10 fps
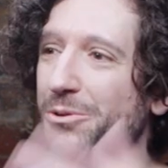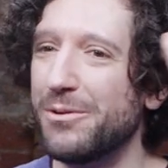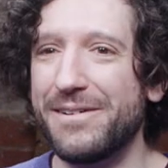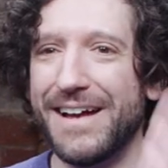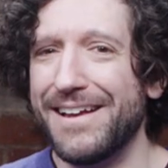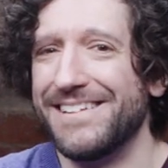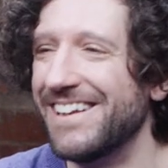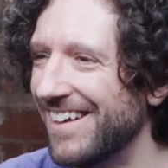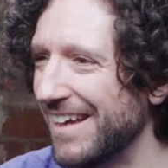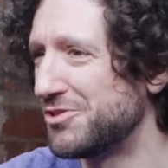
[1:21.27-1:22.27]
or
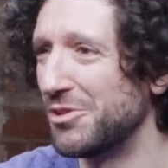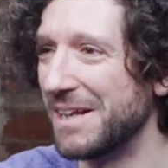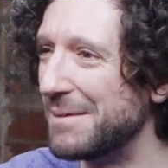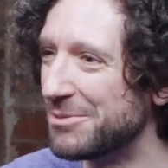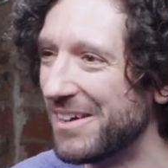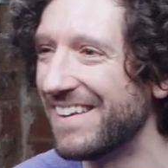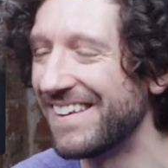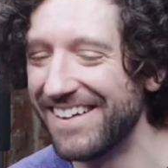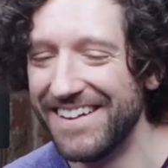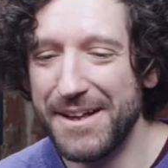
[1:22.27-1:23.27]
astrolabes or anything.